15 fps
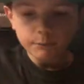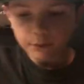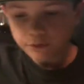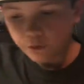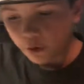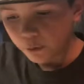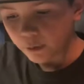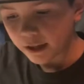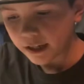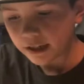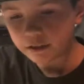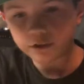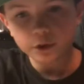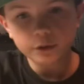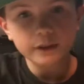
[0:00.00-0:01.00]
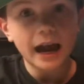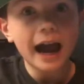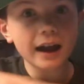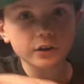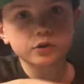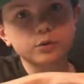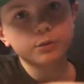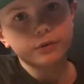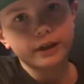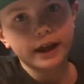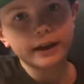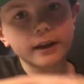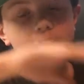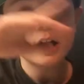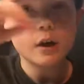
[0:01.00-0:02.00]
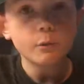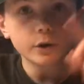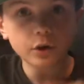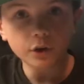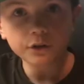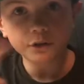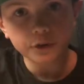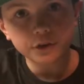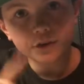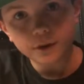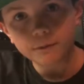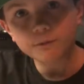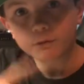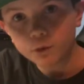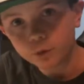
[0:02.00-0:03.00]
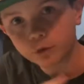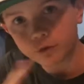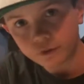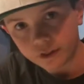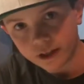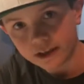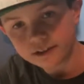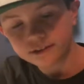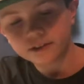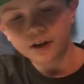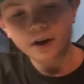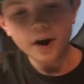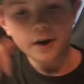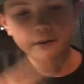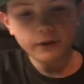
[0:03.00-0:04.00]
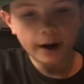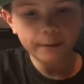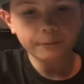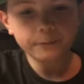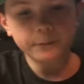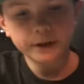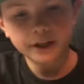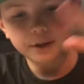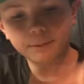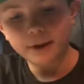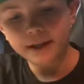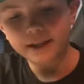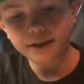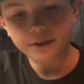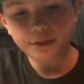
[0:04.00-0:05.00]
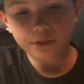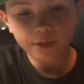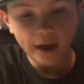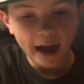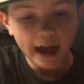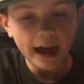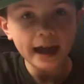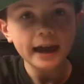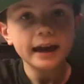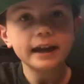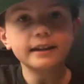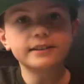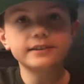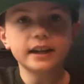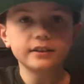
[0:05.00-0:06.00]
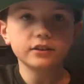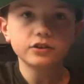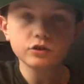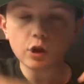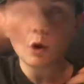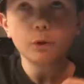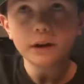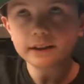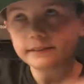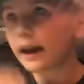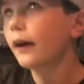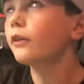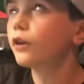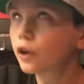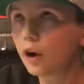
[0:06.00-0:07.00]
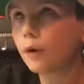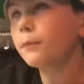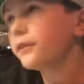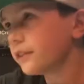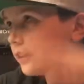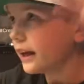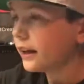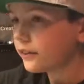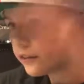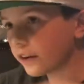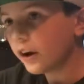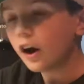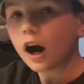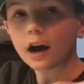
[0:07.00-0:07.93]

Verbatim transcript: Before we do the actual thing, we've got to do some rules for this. Right, we're going to make it fair instead of scrolling down the comments list.